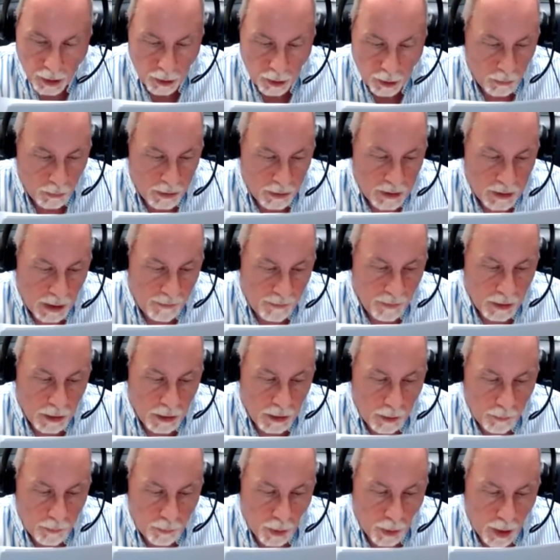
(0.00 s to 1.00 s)
receiving
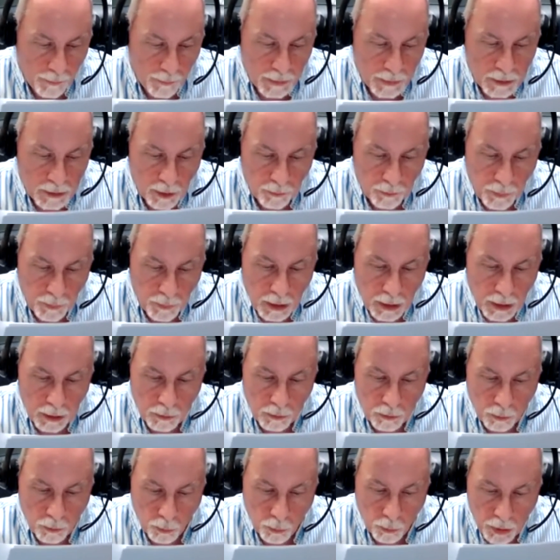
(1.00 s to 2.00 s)
a promise of being
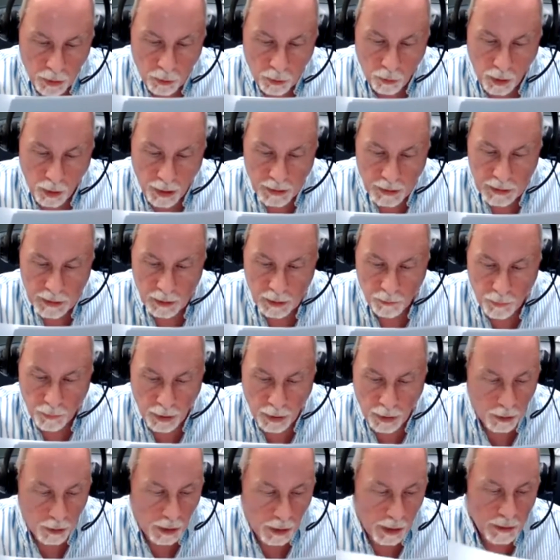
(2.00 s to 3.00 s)
with Christ in
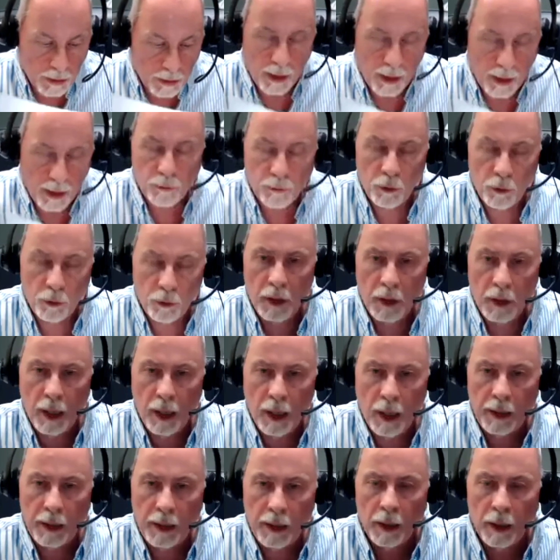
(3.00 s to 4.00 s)
paradise after he died.